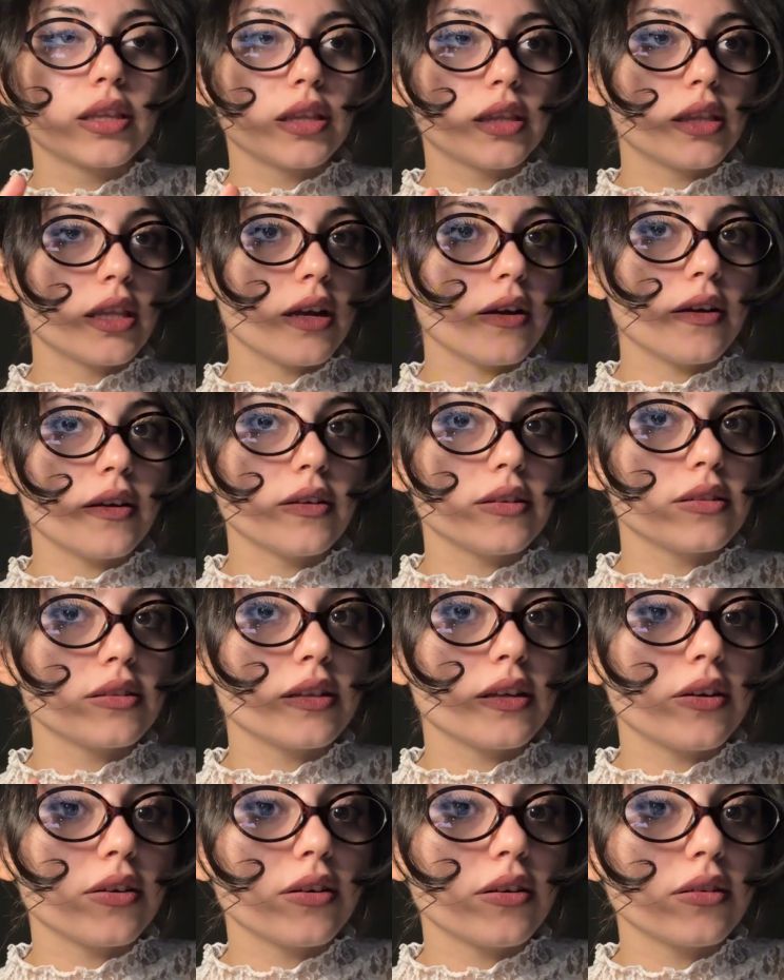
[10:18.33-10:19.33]

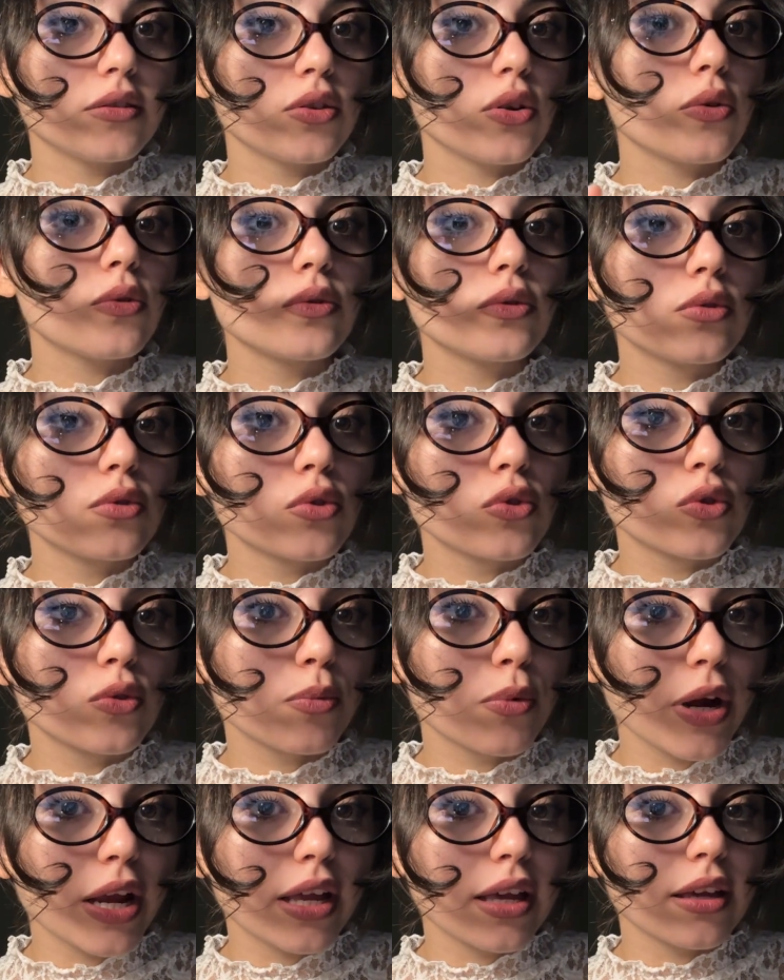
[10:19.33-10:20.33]
There are no rules to
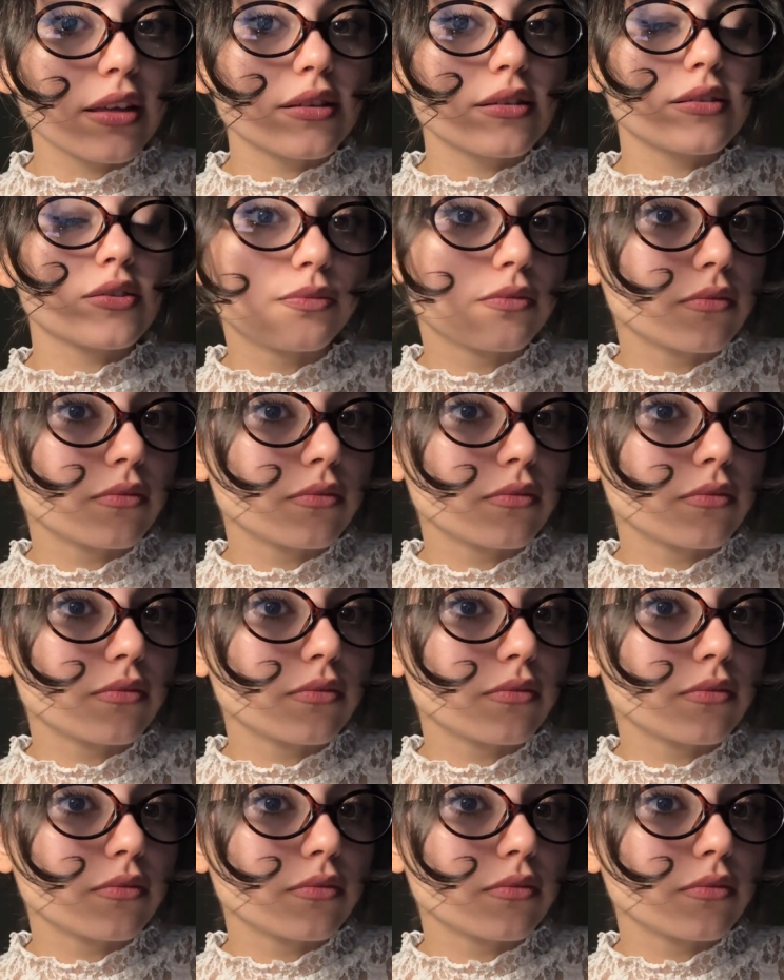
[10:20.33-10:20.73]
break it.